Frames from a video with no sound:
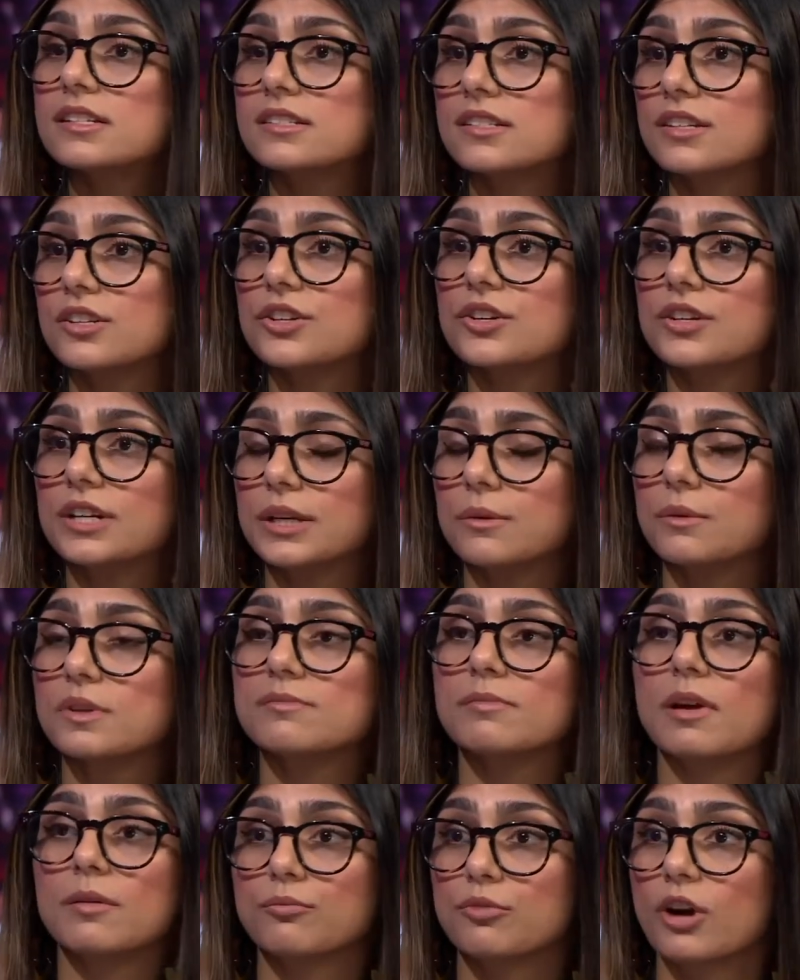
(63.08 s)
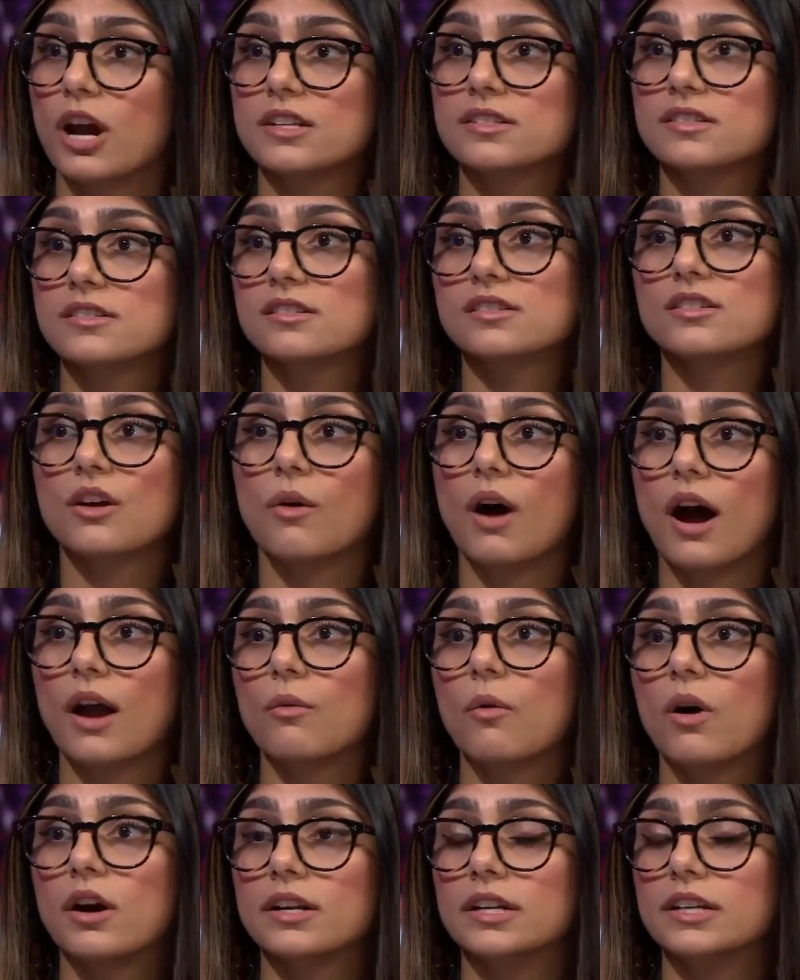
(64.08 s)
insecurity was my breasts. So I
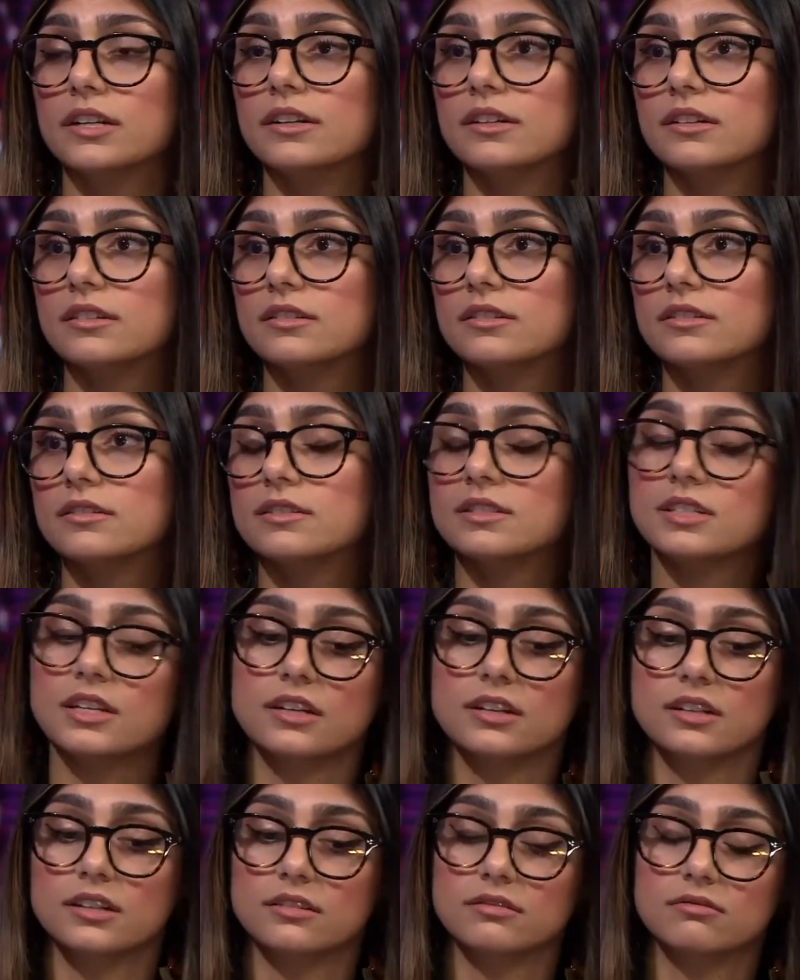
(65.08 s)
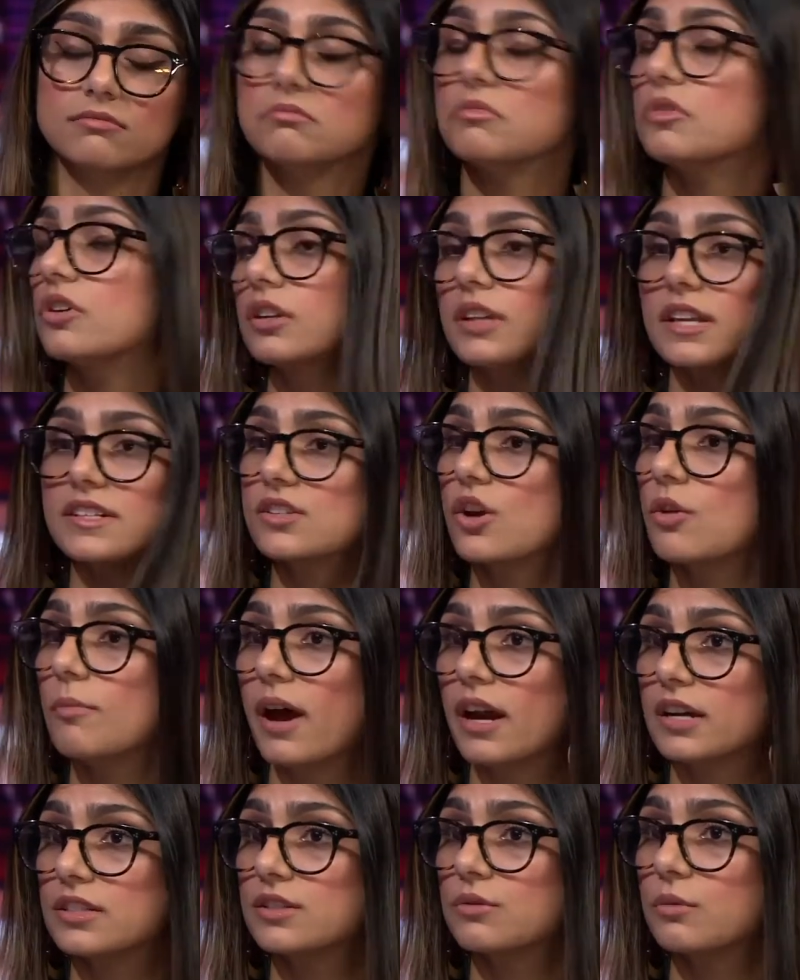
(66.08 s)
wanted to more or less go
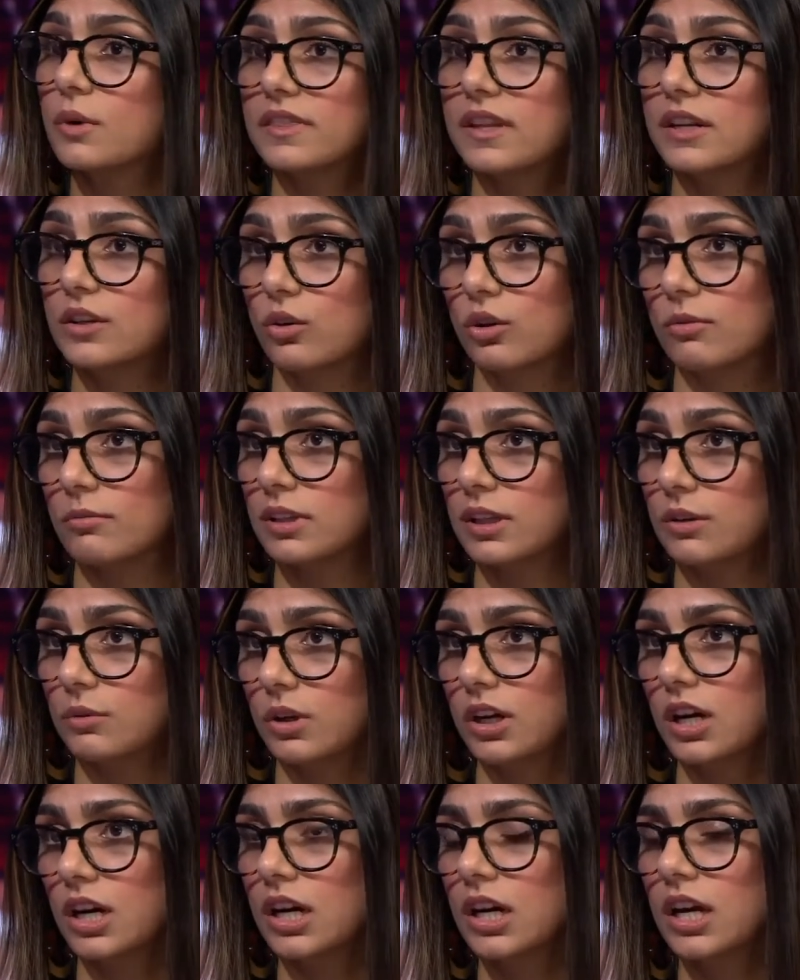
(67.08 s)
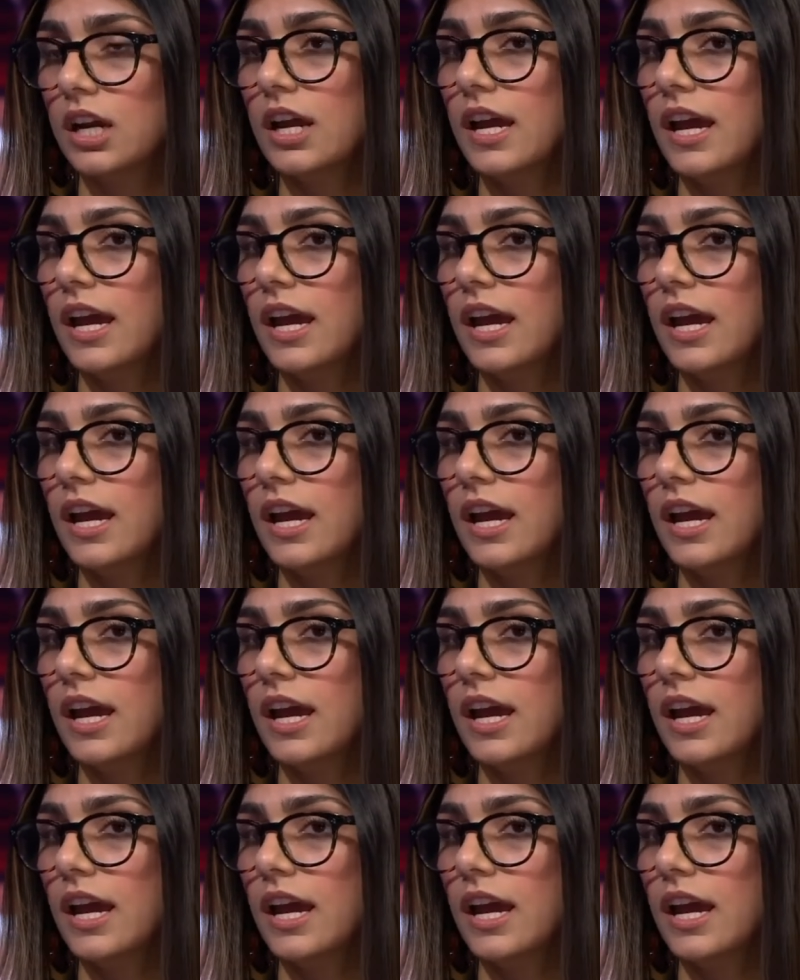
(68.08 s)
back to what they normally were.